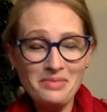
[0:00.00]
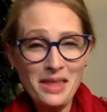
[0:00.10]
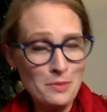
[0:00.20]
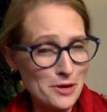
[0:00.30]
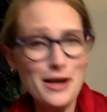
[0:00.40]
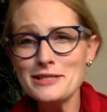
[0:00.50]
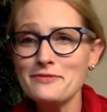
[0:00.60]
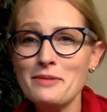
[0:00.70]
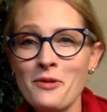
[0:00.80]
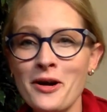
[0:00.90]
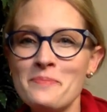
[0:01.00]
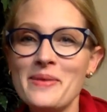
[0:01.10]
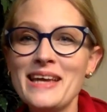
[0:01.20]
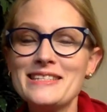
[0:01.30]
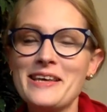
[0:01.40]
progressively more
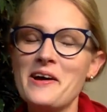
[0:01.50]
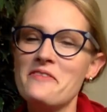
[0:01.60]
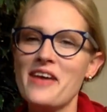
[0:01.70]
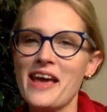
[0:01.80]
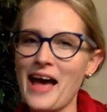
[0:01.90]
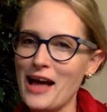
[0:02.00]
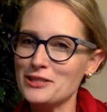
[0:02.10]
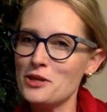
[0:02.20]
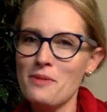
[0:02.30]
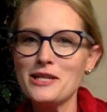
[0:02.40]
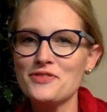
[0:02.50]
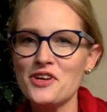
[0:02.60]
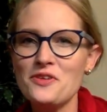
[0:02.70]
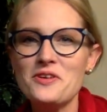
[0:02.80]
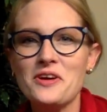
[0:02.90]
upbeat. So if it got too much for
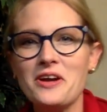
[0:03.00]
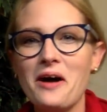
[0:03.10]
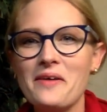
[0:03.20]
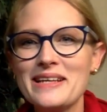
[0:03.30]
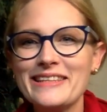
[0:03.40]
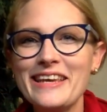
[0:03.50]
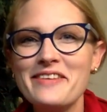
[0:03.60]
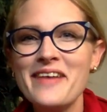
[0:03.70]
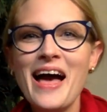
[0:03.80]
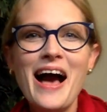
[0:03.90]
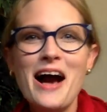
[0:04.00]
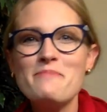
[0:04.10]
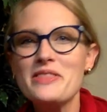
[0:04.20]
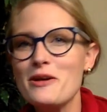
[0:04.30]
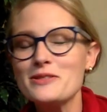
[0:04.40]
you, you could always leave.
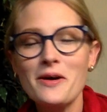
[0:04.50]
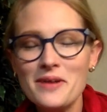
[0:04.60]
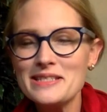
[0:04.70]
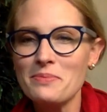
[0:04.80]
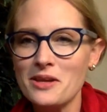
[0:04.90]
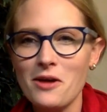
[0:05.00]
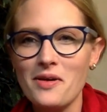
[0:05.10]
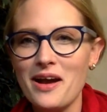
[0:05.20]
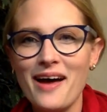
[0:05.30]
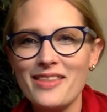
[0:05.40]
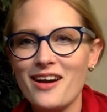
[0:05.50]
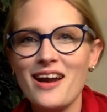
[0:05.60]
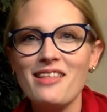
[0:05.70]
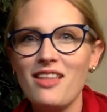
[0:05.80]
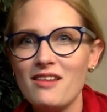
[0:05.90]
But there's always something going on there. And
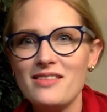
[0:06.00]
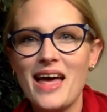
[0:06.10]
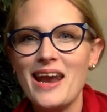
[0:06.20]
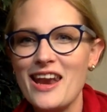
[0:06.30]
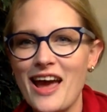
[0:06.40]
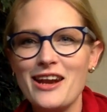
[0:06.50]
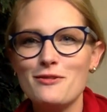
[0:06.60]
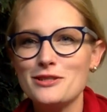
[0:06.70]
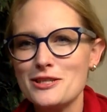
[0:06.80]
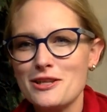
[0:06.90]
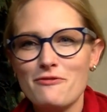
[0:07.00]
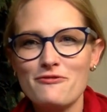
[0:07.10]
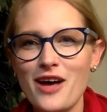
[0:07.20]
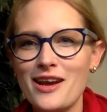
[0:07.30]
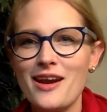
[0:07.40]
I loved that at night. It was just a
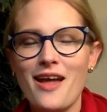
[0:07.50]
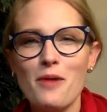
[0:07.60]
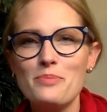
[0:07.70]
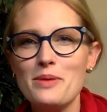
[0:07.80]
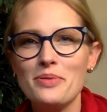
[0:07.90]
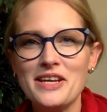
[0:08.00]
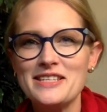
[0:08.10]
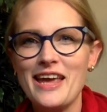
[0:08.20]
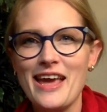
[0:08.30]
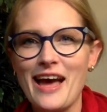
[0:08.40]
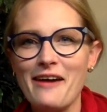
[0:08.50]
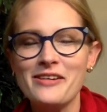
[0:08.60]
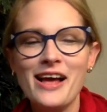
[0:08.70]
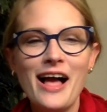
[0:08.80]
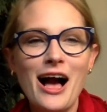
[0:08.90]
fun and upbeat place to hang out
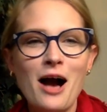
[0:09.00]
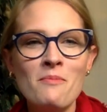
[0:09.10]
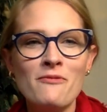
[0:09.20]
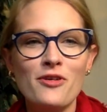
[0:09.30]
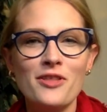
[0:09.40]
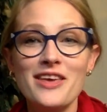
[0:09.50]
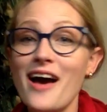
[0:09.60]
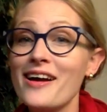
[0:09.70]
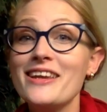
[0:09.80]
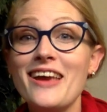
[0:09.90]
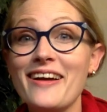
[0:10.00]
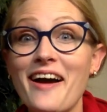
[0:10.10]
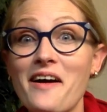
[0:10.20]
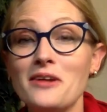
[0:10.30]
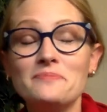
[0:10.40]
for the young and young at
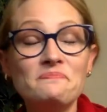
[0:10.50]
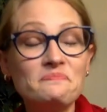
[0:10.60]
heart.